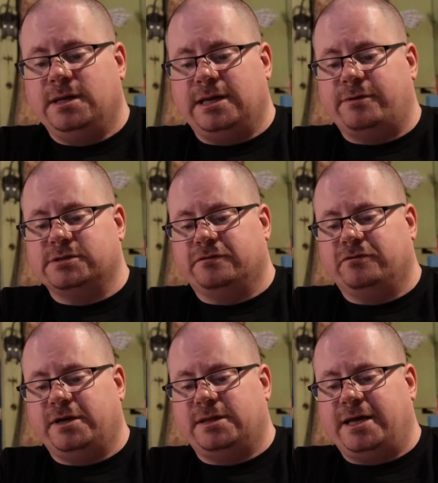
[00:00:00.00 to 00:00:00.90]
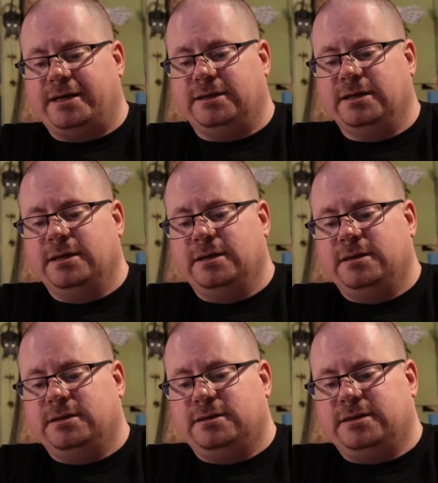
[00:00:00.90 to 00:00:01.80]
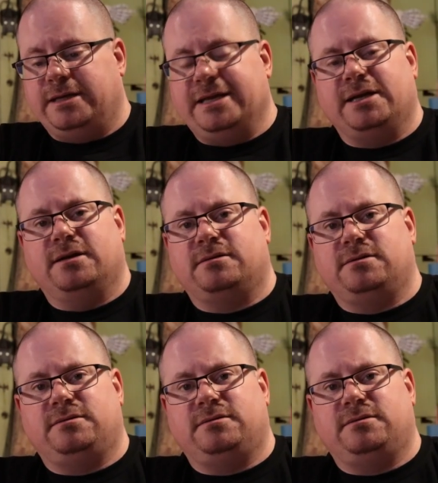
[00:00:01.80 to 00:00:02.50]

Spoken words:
and I was afraid that it had,